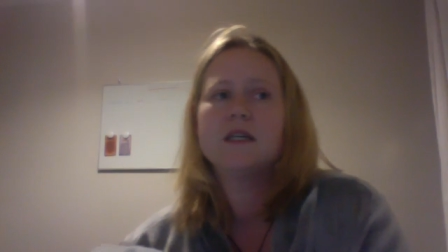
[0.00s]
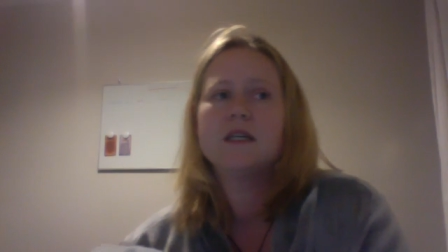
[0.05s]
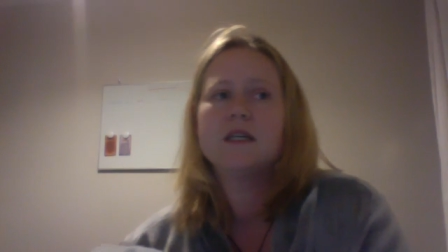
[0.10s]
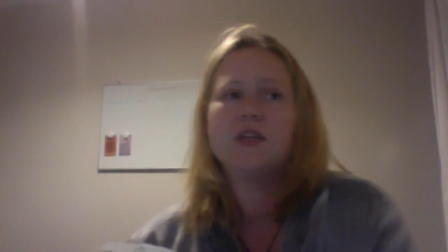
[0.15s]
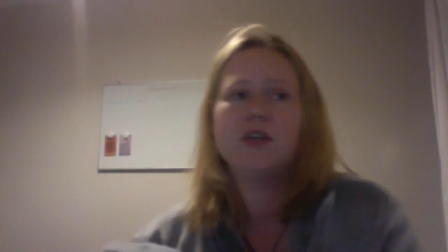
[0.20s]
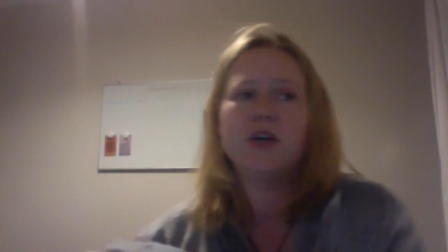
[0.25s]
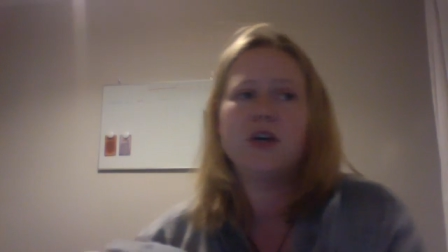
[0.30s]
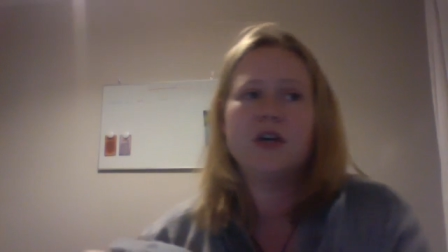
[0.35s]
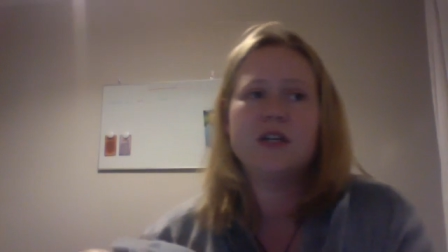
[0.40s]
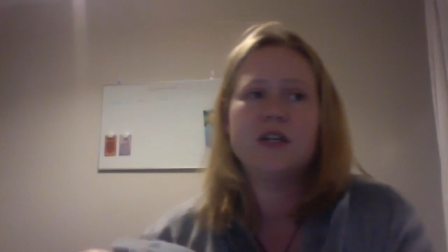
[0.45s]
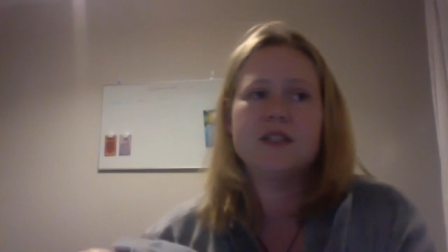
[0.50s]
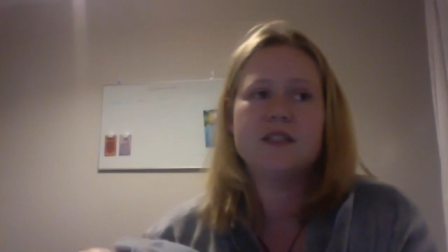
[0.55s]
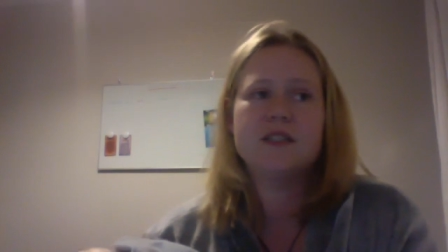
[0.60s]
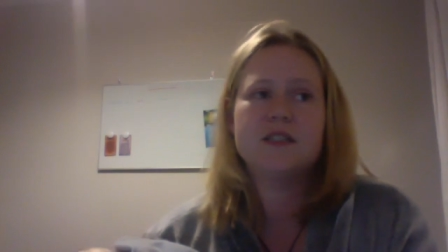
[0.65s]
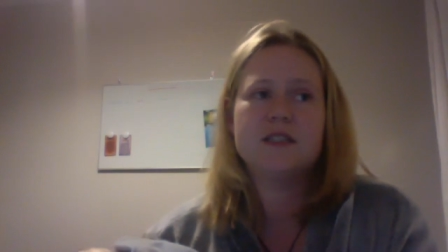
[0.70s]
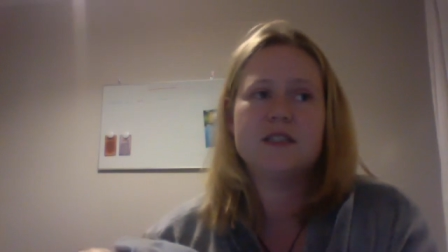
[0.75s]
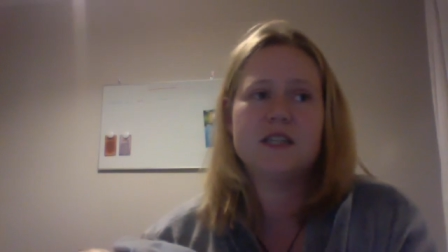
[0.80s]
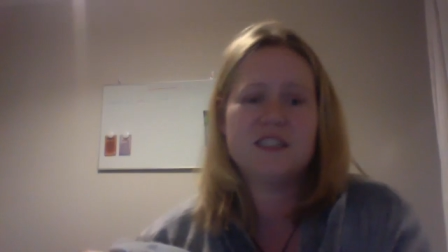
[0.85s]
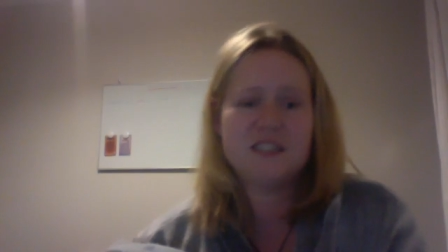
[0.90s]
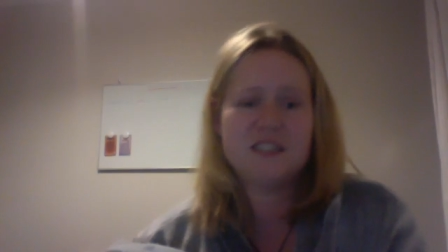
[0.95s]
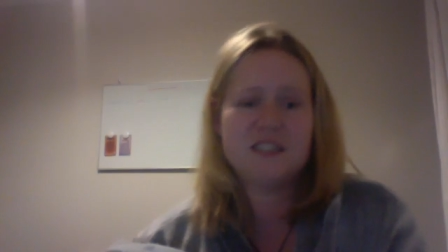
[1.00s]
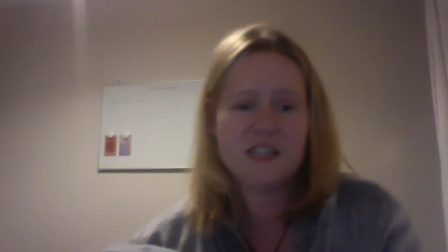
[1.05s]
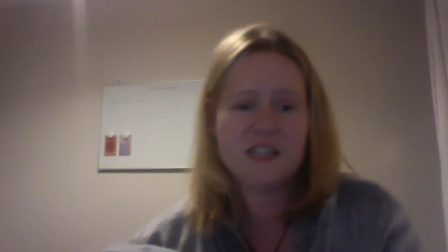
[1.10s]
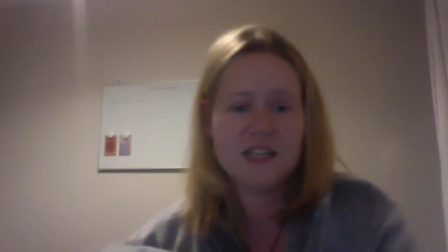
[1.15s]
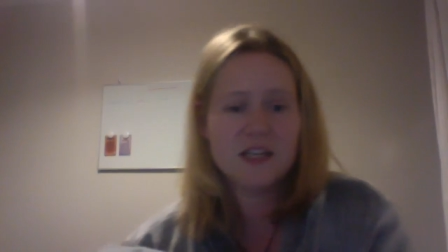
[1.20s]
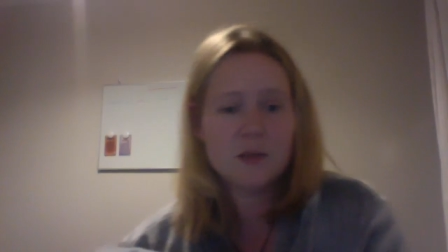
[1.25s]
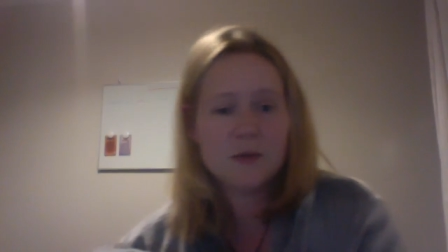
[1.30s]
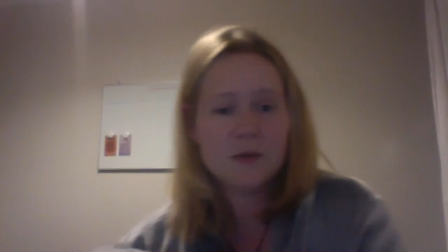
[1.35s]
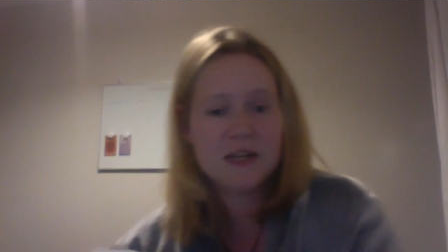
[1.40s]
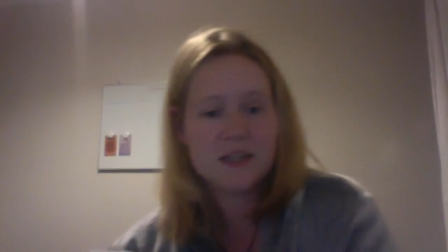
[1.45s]
it's
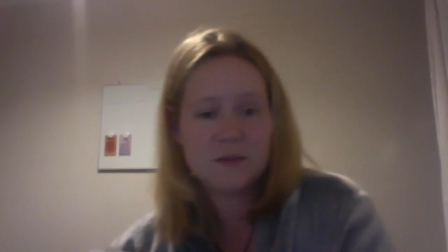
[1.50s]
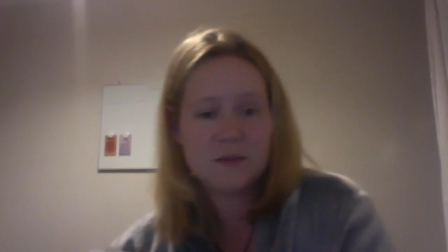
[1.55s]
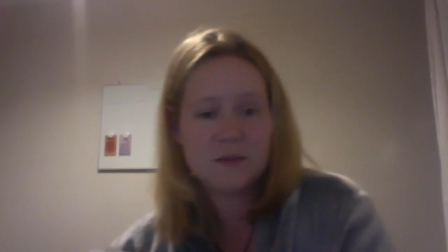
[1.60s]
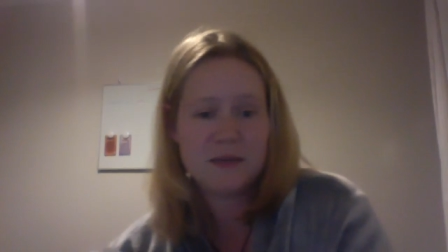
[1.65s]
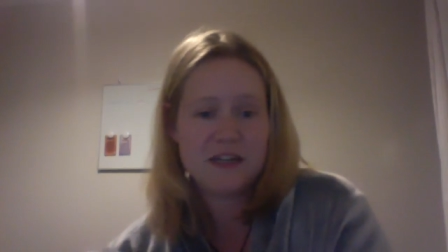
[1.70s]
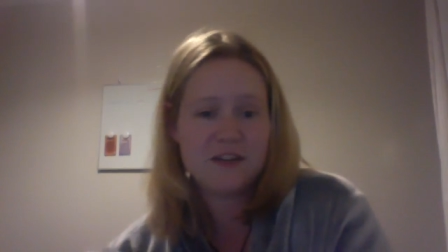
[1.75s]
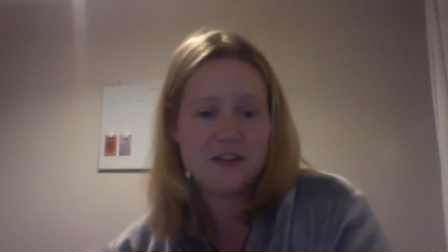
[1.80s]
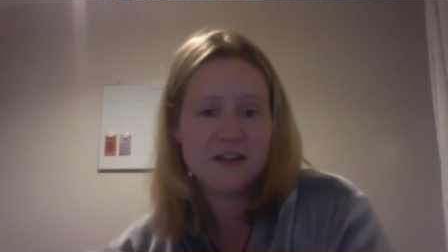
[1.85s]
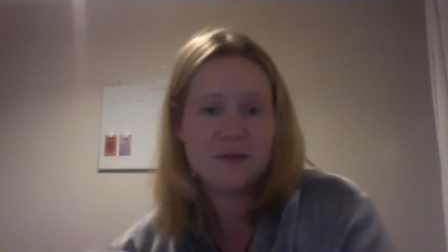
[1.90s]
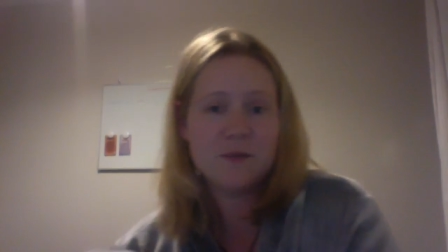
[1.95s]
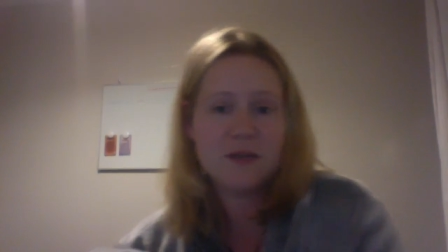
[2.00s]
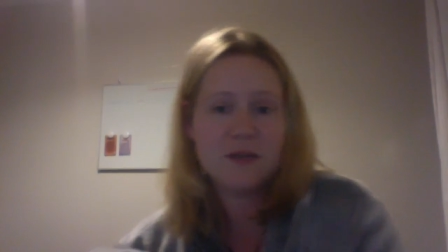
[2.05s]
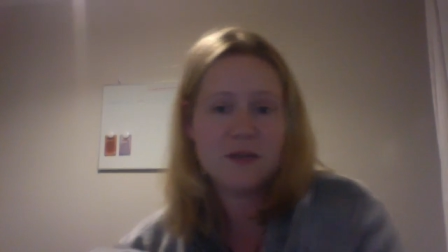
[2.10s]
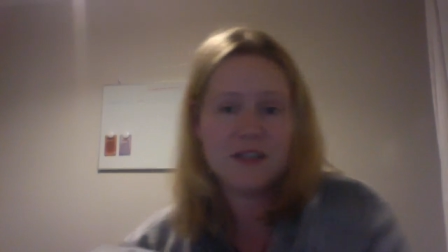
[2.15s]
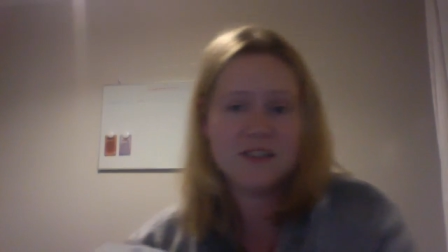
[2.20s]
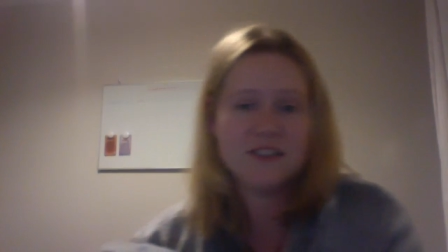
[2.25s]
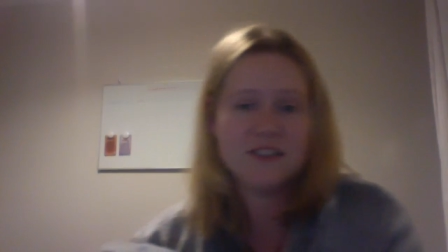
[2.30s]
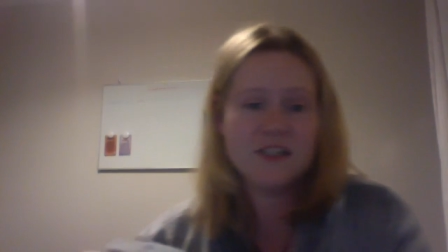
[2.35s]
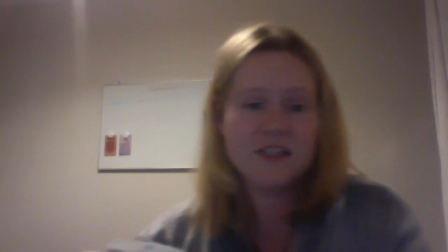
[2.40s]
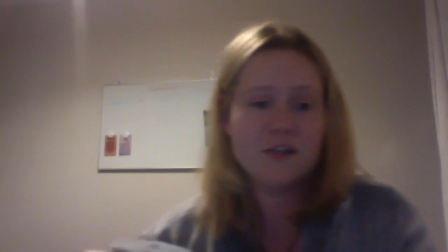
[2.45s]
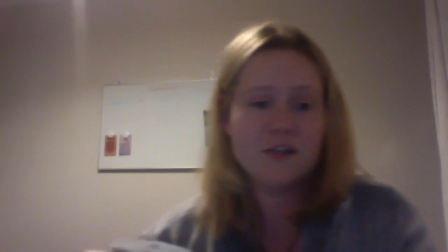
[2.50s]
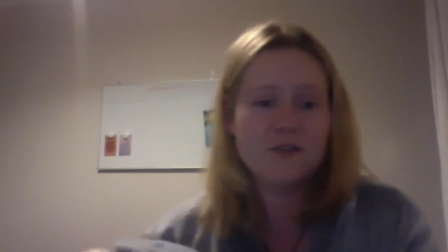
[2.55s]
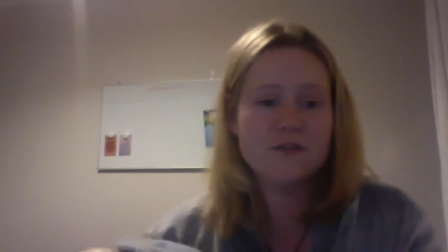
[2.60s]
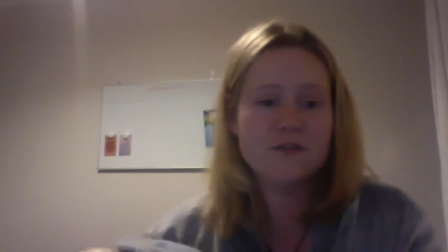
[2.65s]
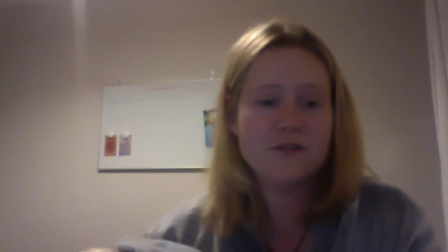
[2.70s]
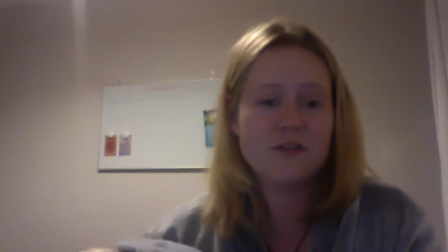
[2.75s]
ticking away in the background by itself.